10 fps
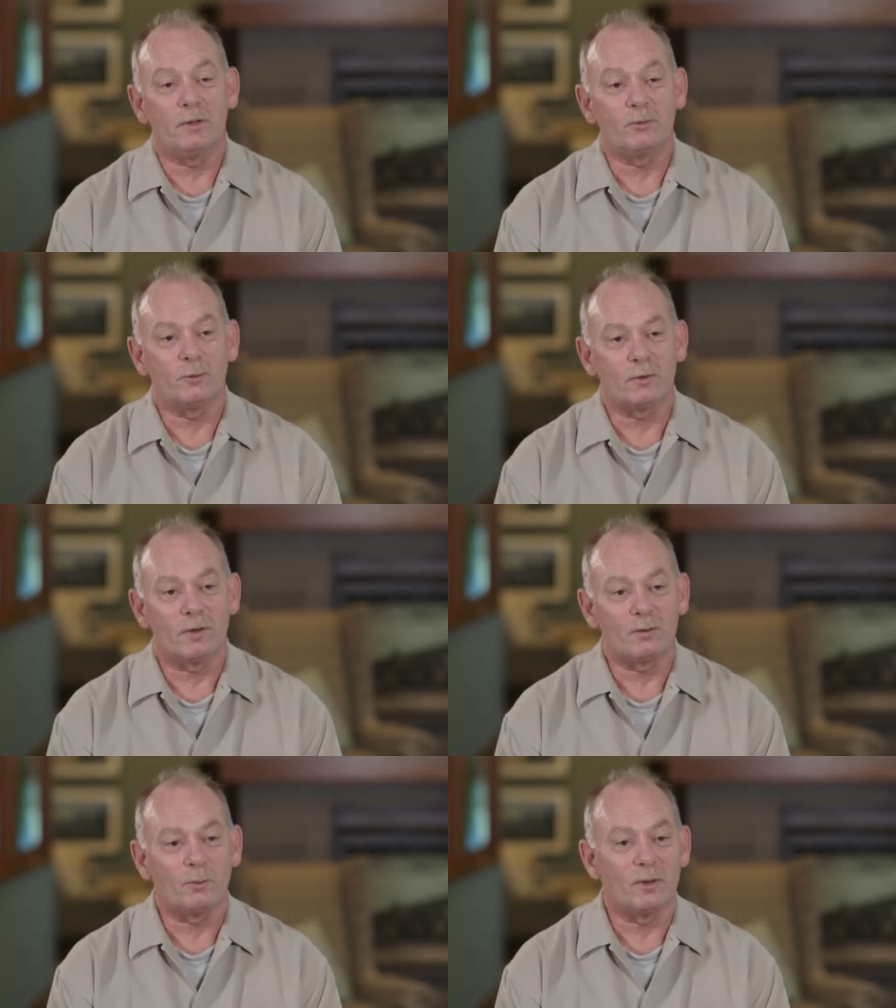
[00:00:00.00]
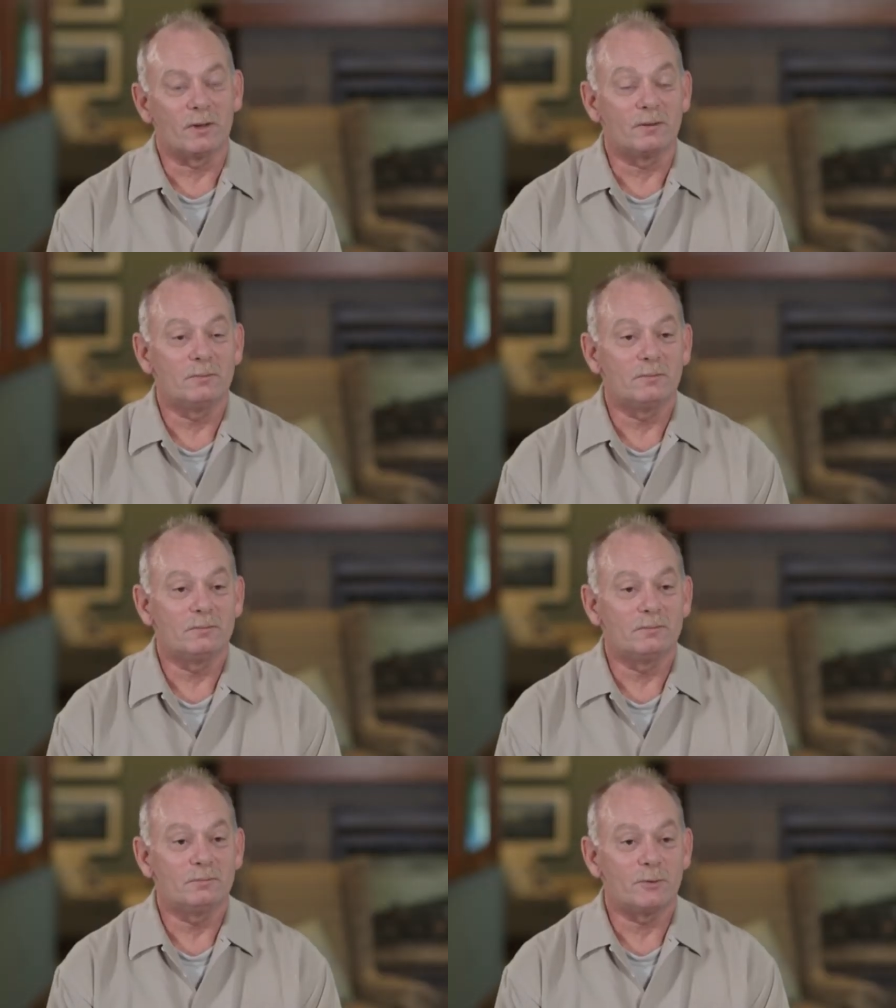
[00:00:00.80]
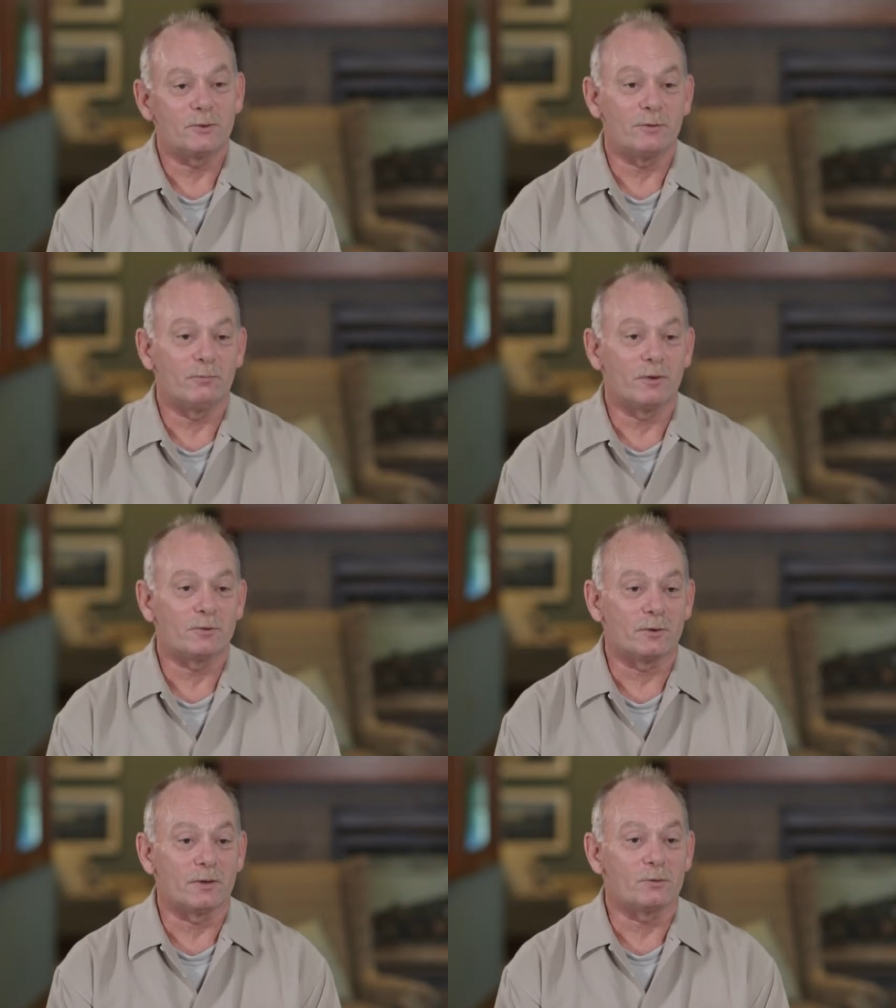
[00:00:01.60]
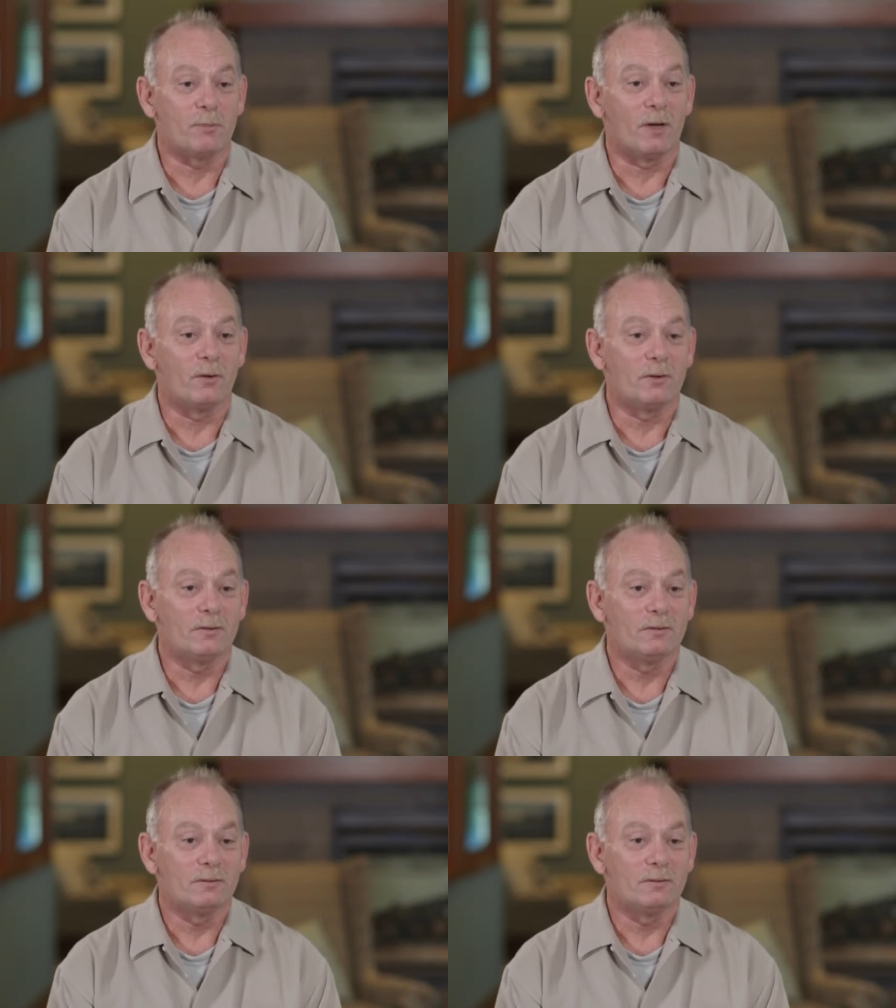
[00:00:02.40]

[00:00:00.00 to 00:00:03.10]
my daughter at her wedding when she eventually gets married.